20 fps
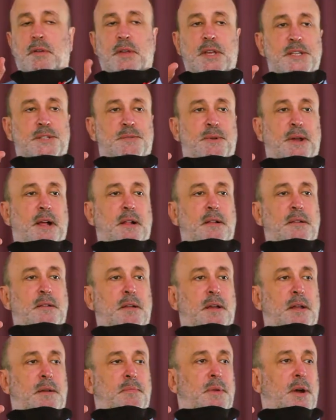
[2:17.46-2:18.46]
Israel
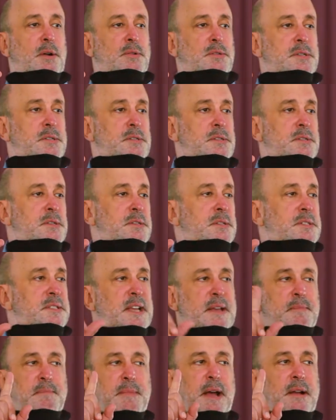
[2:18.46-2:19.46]
and Moses,
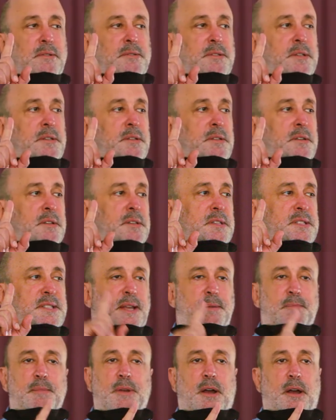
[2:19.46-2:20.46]
same mountain,
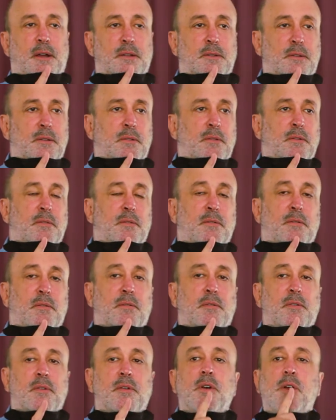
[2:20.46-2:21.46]
same God.
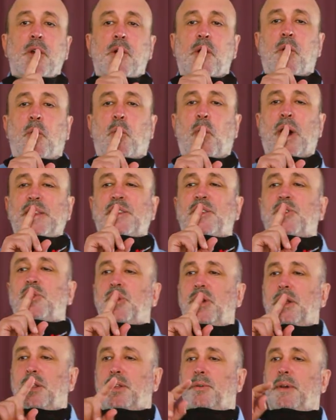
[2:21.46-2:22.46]
What
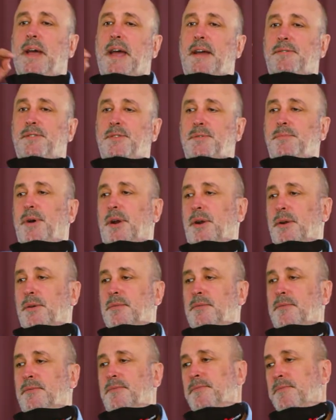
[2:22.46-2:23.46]
will you have tomorrow?